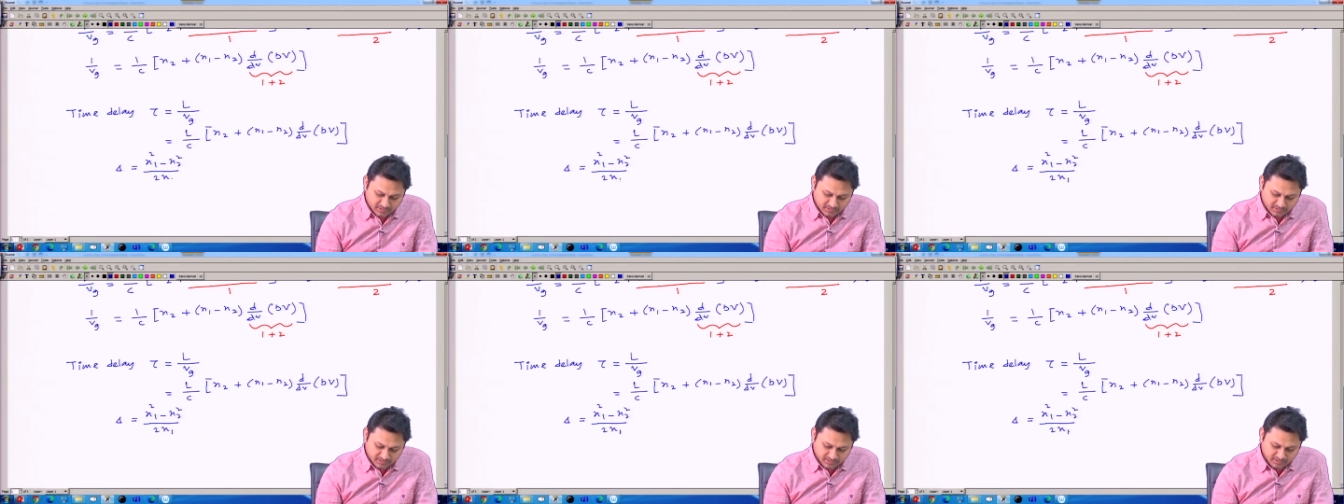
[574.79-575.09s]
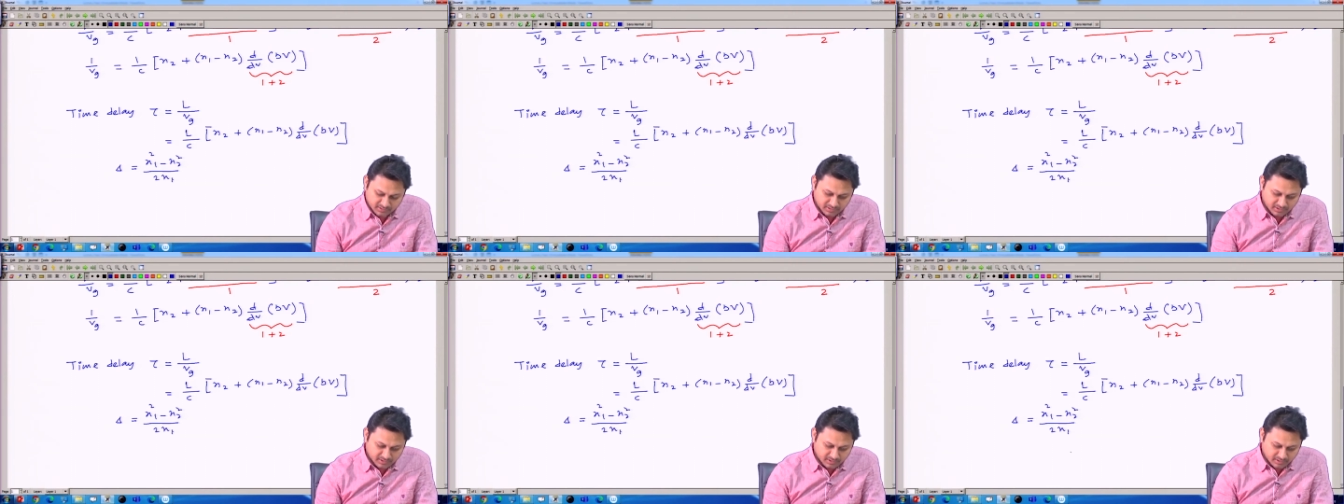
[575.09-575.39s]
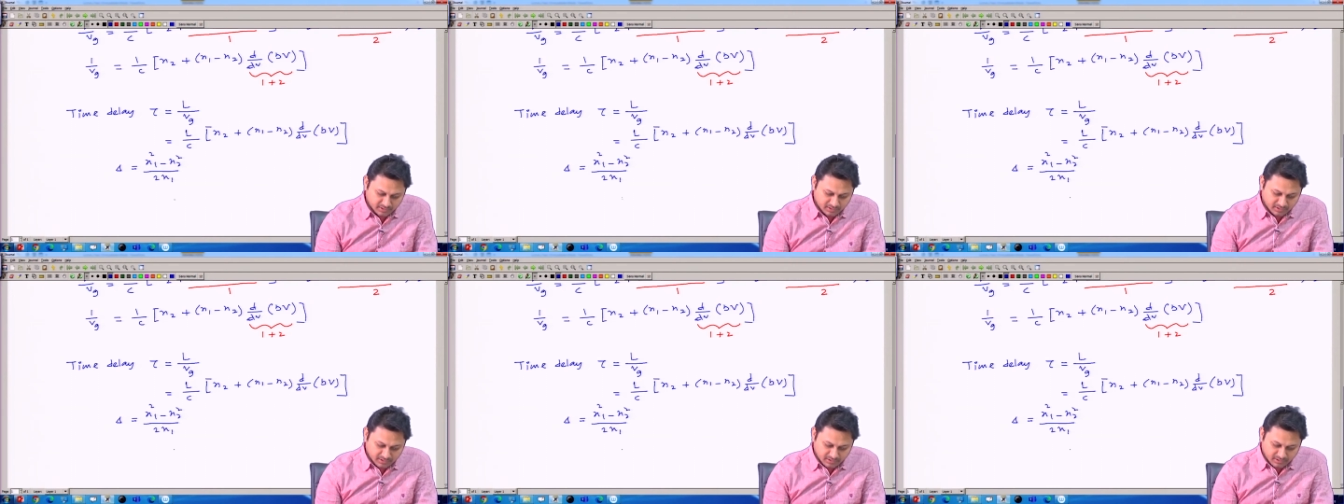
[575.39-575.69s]
This is
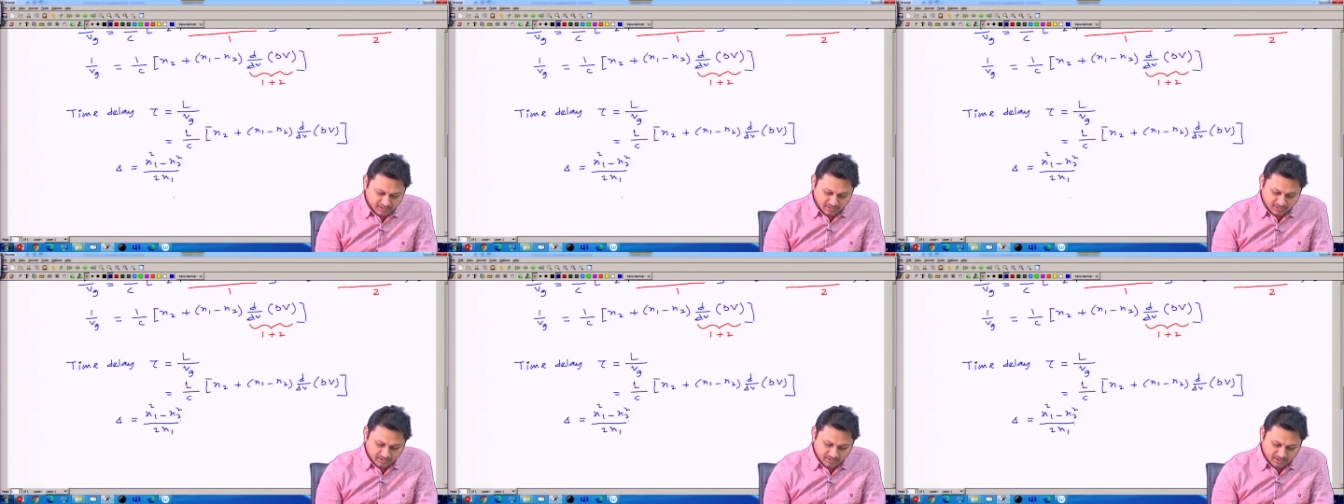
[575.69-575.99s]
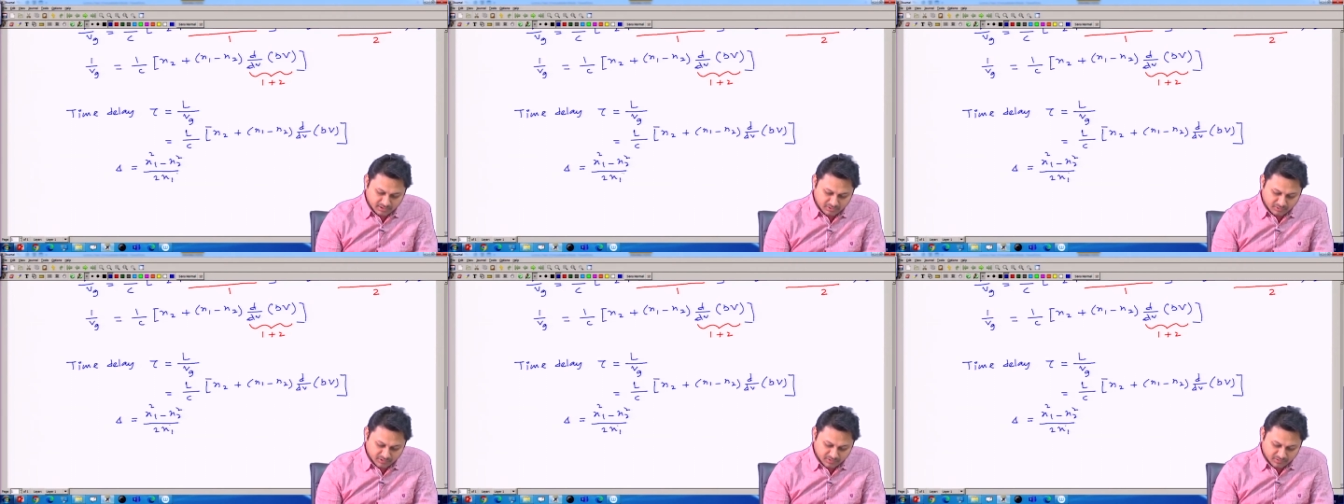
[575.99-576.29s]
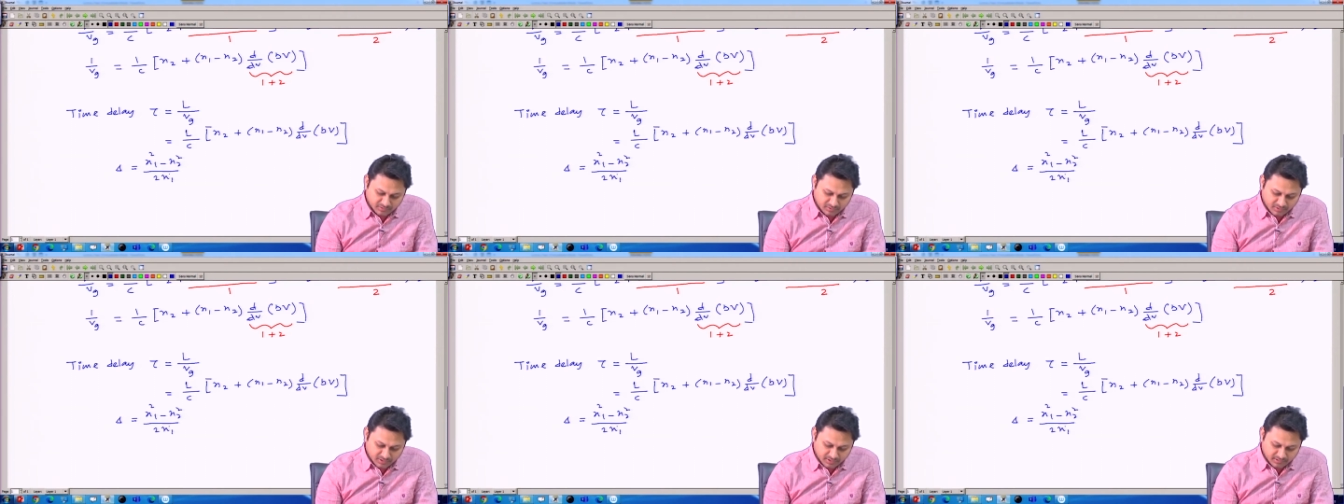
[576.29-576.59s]

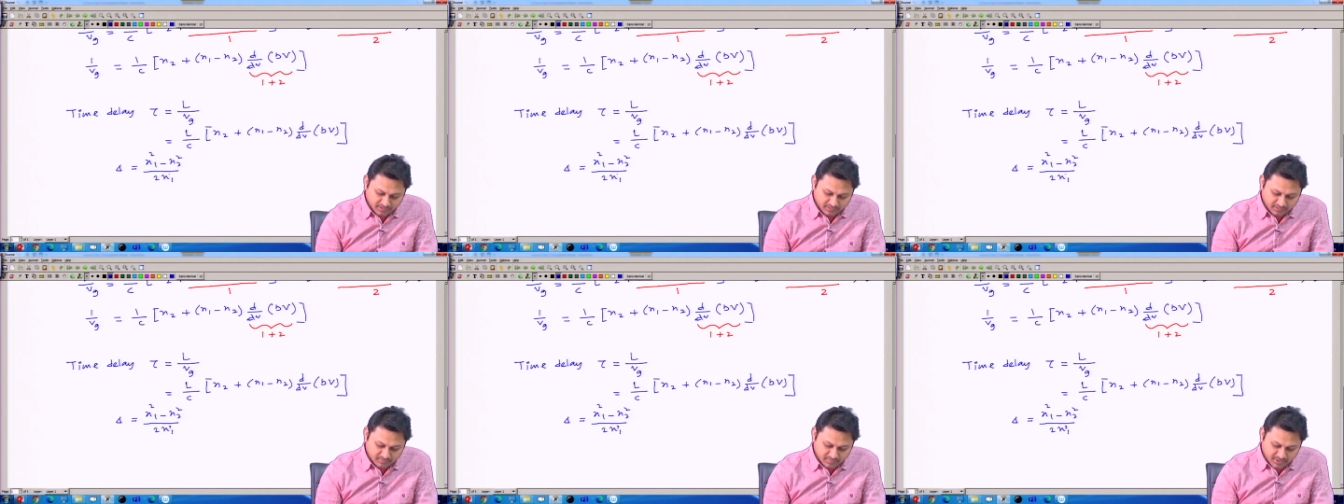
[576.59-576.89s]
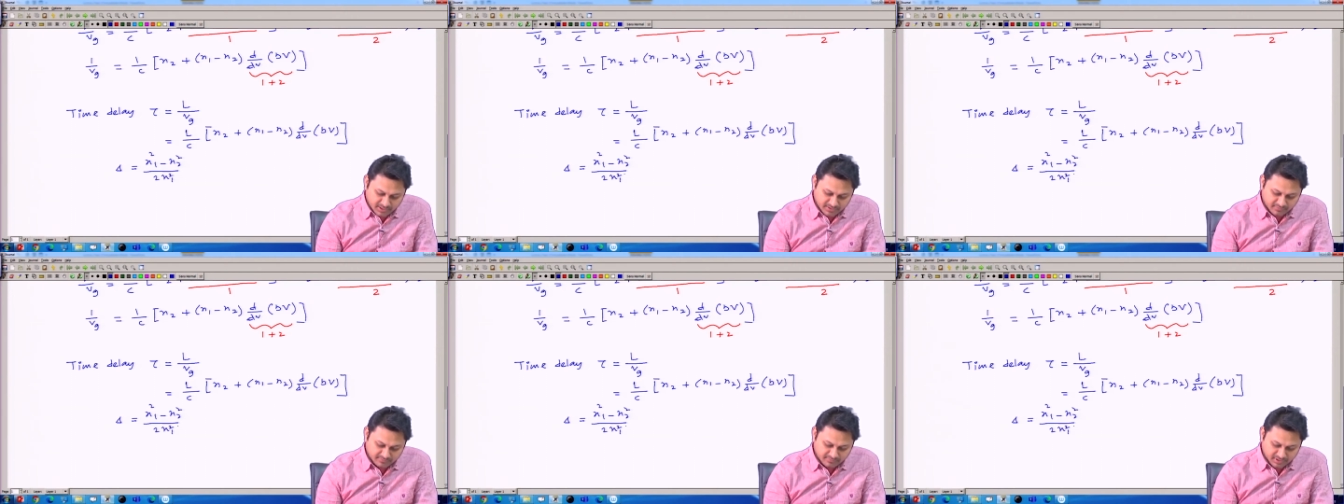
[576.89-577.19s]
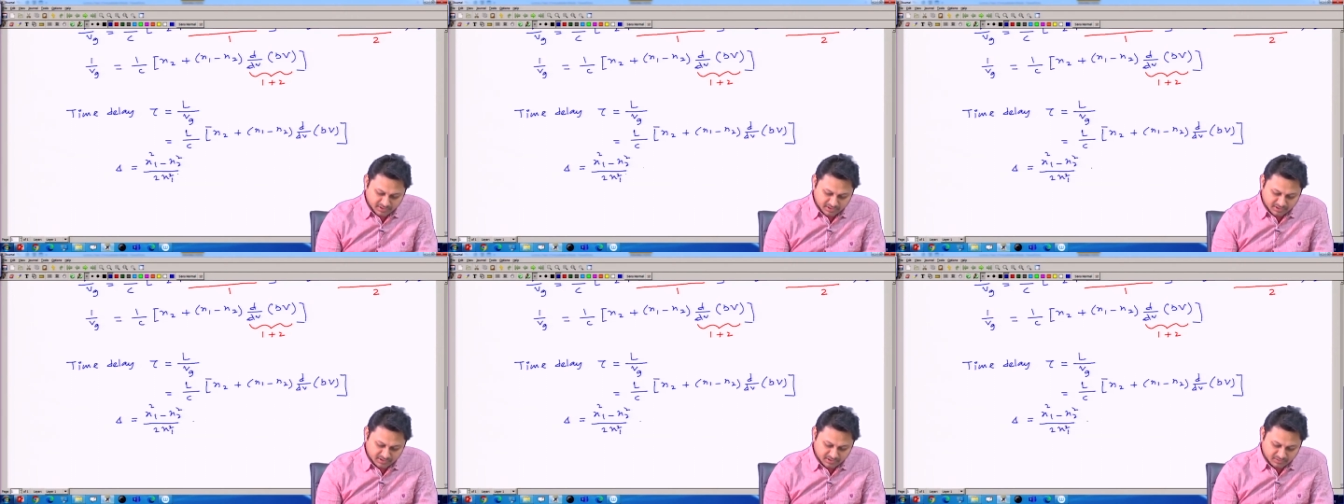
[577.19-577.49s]
n1 square. This is by
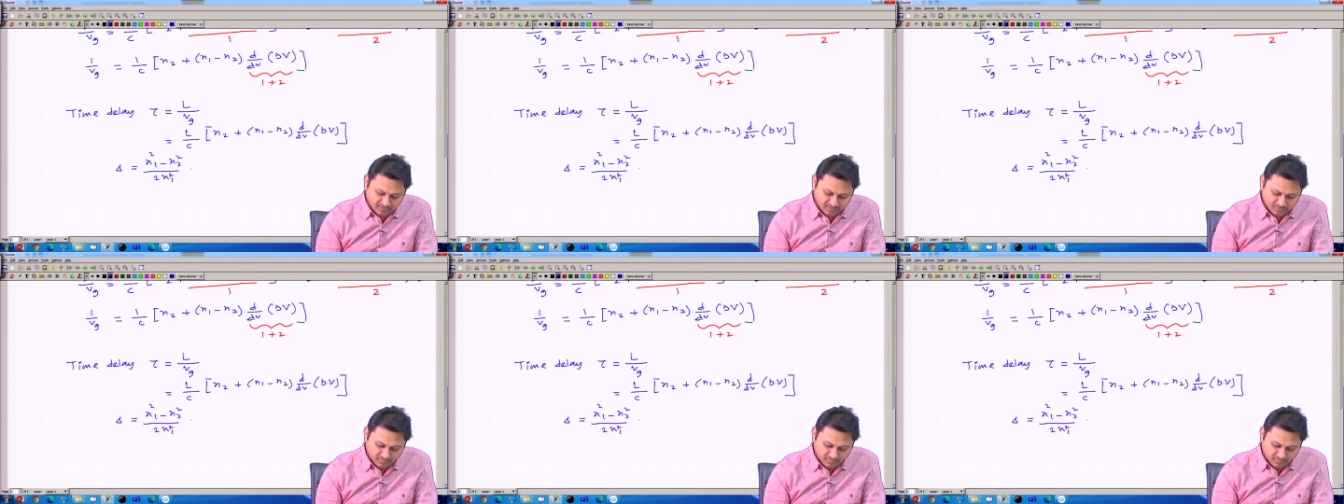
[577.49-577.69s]
definition.